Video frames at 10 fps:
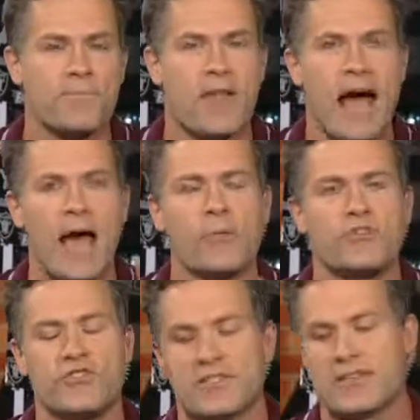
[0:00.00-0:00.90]
I would
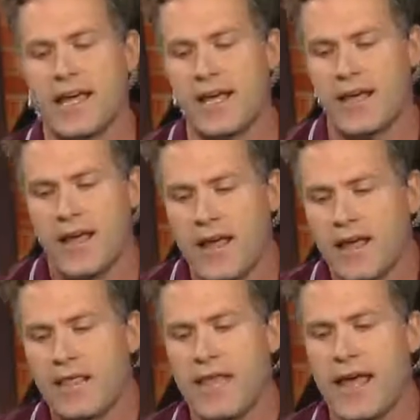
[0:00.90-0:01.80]
just say
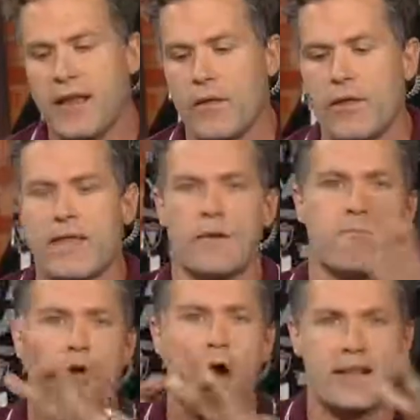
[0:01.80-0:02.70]
that in the
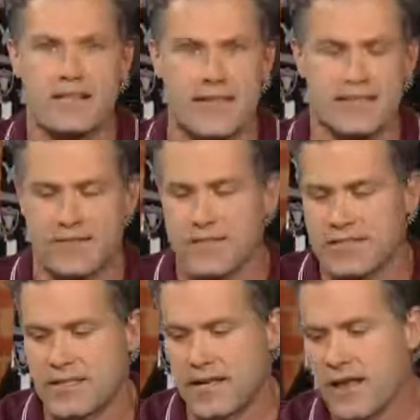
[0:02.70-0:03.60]
broadest sense of this
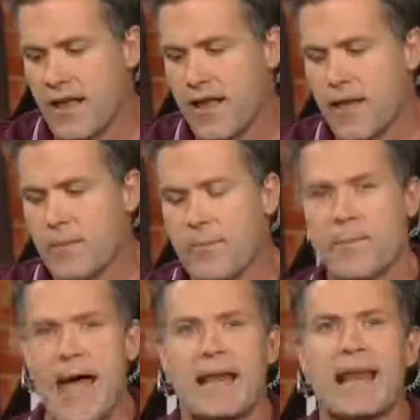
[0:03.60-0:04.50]
thing,
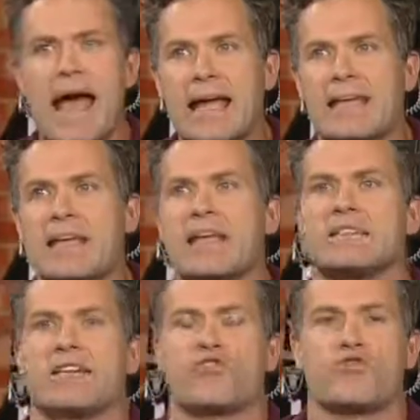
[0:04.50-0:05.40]
Matt Nagy is
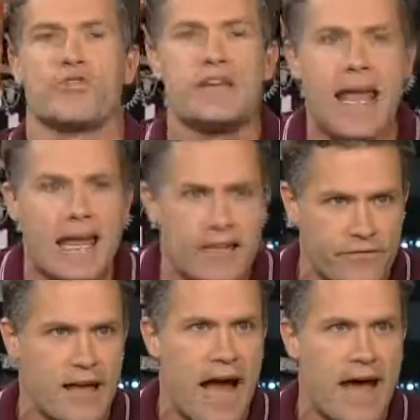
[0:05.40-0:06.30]
a creative
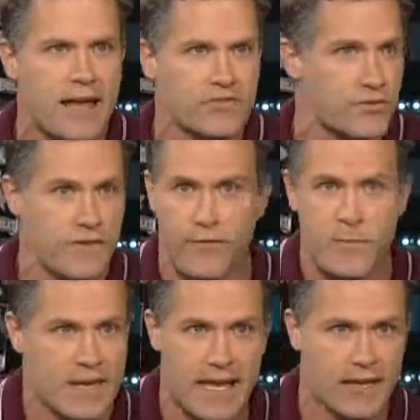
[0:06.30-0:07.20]
guy from the
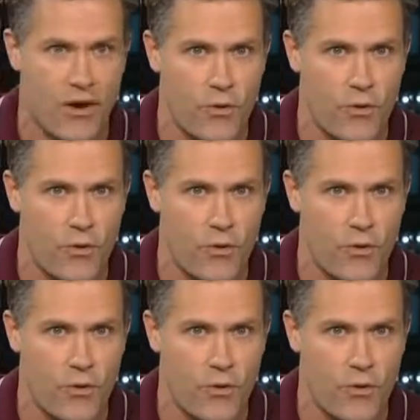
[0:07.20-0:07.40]
get-go.